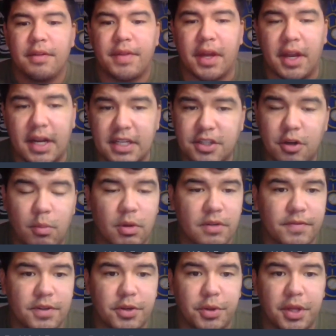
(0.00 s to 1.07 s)
Thank you guys so much
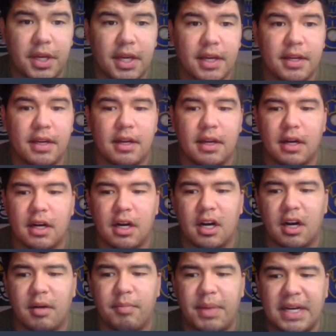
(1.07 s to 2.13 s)
for tuning in.
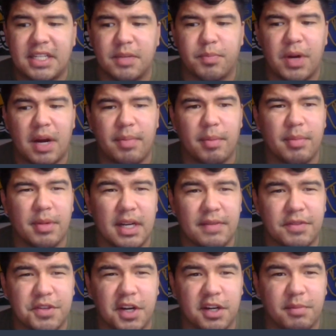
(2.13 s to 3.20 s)
Um, passive prop, I'm going to have
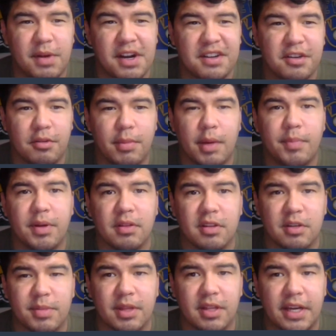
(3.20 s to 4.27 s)
to talk to Montel. Might be a
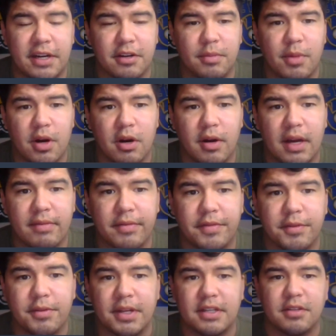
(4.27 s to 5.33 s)
little bit later tomorrow. I have a
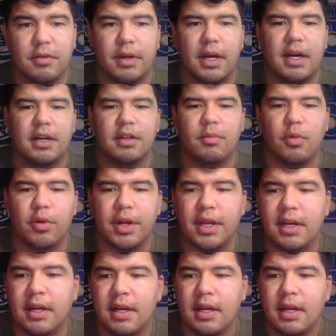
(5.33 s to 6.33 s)
few things going on in the morning.